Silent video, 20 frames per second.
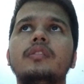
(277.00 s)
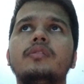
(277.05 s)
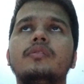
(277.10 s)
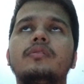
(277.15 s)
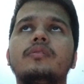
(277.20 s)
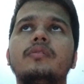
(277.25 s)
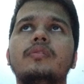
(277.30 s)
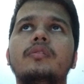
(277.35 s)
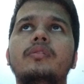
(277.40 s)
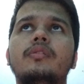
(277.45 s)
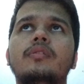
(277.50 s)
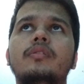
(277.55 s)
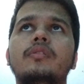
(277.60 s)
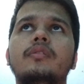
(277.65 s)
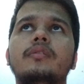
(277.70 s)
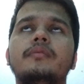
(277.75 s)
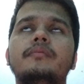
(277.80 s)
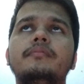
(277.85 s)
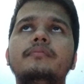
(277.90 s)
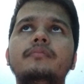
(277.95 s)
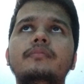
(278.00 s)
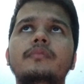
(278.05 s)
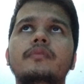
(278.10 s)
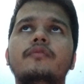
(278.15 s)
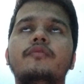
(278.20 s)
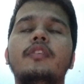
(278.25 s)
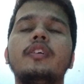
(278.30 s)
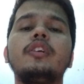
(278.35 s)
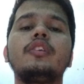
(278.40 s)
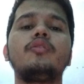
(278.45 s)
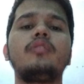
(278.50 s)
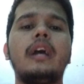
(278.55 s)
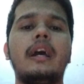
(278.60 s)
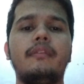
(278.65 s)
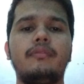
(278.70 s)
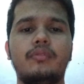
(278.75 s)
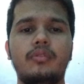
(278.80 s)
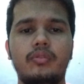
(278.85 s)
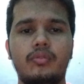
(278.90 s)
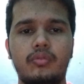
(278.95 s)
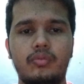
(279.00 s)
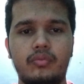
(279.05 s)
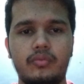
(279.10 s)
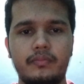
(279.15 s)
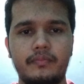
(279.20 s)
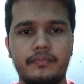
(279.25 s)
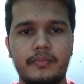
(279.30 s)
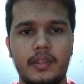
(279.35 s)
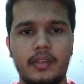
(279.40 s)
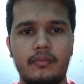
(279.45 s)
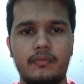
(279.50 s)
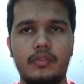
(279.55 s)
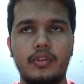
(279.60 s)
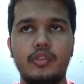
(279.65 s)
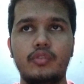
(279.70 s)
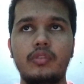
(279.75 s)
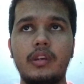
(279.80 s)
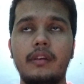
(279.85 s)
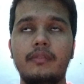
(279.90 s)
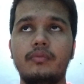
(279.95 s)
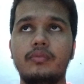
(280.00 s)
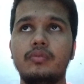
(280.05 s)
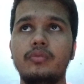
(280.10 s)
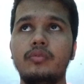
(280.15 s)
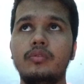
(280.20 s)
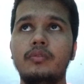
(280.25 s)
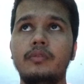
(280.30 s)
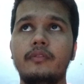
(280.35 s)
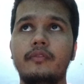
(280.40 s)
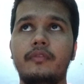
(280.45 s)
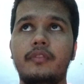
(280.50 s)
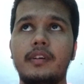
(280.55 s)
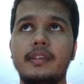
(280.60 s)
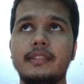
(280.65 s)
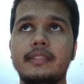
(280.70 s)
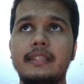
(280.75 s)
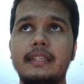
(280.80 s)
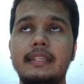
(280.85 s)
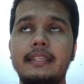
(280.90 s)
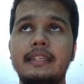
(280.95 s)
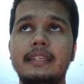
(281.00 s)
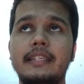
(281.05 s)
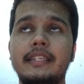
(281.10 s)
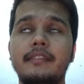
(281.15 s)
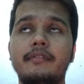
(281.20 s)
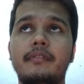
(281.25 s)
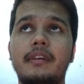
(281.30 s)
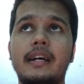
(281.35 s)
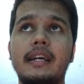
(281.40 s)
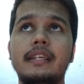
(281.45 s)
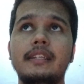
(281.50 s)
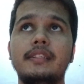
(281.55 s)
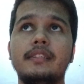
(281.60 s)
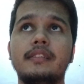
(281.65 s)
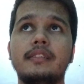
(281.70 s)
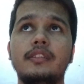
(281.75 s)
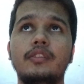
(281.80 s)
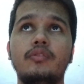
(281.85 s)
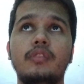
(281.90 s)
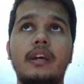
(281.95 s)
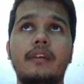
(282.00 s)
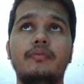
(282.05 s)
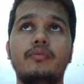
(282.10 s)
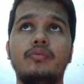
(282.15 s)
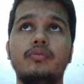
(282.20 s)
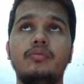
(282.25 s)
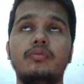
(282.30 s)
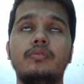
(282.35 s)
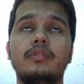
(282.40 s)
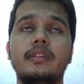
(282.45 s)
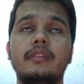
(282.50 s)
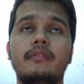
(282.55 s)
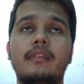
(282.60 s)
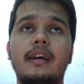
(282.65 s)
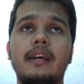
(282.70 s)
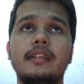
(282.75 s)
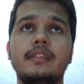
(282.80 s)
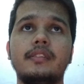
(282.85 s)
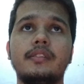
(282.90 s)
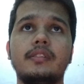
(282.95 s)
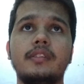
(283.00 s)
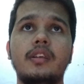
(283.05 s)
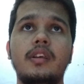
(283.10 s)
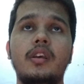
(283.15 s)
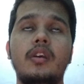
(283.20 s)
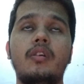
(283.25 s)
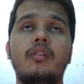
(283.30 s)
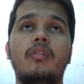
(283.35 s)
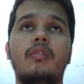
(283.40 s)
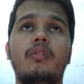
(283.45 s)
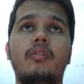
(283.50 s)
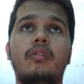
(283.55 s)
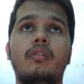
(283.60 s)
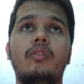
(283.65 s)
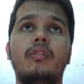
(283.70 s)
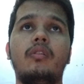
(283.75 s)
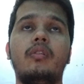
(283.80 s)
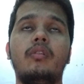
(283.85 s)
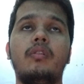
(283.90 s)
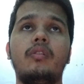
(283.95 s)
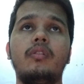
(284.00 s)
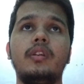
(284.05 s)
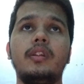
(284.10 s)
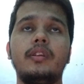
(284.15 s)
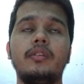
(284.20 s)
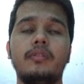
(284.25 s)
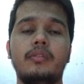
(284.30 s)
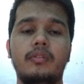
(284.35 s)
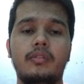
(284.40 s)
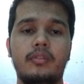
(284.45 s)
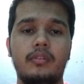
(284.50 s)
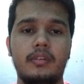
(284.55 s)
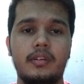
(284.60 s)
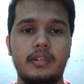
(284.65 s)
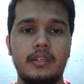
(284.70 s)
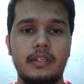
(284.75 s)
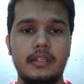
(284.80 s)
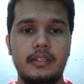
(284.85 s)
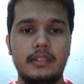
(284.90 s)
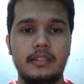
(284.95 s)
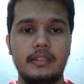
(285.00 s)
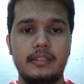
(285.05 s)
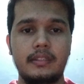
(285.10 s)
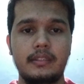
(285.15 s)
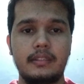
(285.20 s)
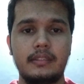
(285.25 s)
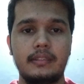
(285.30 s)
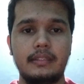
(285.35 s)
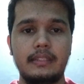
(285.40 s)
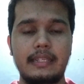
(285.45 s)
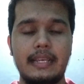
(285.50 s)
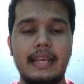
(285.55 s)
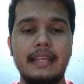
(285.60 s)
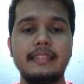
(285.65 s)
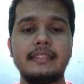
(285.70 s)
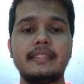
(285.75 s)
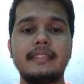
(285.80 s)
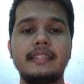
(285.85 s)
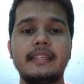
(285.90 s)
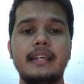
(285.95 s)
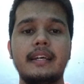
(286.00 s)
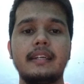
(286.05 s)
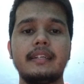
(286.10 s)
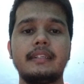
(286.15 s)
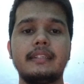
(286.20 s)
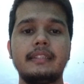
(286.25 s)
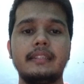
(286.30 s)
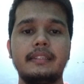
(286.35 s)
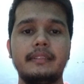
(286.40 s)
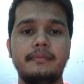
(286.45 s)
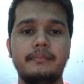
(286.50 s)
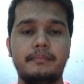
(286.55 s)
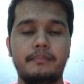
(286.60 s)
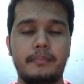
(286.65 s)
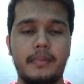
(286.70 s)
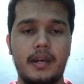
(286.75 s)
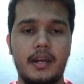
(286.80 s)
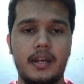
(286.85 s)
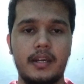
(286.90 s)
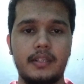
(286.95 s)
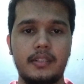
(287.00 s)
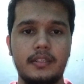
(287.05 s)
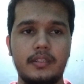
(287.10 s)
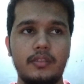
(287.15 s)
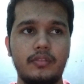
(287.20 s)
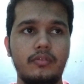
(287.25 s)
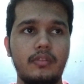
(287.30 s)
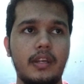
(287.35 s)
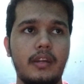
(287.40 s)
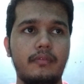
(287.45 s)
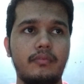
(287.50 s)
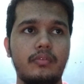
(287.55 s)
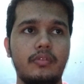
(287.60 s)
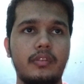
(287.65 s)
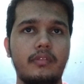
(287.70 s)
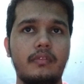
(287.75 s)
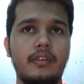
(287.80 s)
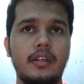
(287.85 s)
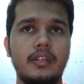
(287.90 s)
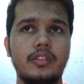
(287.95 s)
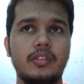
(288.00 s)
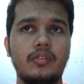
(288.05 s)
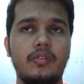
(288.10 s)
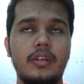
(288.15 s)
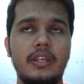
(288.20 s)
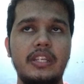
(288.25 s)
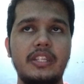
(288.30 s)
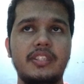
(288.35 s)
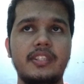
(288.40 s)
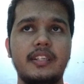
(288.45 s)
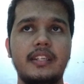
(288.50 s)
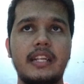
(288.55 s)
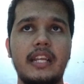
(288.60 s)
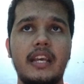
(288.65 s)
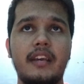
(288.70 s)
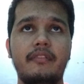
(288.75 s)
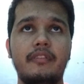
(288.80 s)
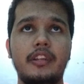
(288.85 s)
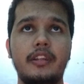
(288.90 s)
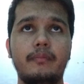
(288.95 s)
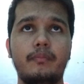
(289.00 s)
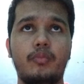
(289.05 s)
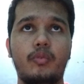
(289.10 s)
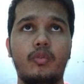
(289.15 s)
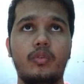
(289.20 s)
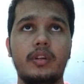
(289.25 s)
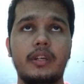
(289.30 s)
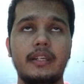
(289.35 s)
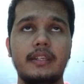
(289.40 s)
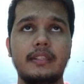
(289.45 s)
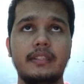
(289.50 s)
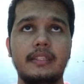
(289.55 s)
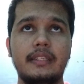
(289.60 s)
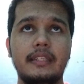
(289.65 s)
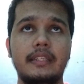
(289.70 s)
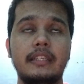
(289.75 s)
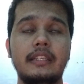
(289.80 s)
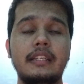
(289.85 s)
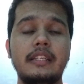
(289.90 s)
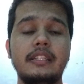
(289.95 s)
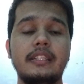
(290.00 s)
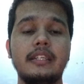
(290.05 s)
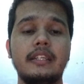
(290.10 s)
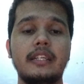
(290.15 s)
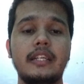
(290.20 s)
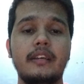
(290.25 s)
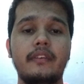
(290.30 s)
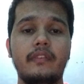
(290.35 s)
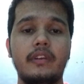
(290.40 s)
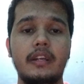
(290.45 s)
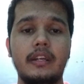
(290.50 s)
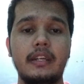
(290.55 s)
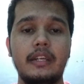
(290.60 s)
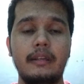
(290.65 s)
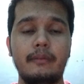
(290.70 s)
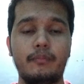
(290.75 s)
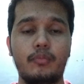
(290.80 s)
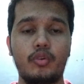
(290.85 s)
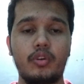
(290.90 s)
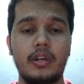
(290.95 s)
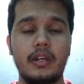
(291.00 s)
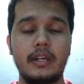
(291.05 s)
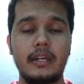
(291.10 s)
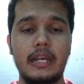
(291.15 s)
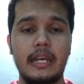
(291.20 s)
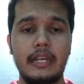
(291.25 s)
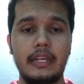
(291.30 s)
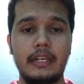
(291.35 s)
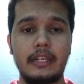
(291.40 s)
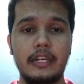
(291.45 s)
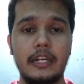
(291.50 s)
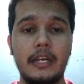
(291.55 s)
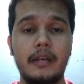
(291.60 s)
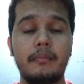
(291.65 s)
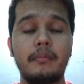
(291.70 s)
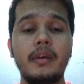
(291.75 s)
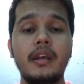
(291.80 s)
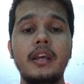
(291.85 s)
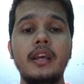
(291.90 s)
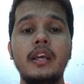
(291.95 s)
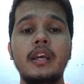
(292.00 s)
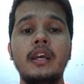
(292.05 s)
So what do you have to do? Well, you have to firstly revise. You have to revise all your NCRT part. You have to revise each and every important thing, each and every important diagram,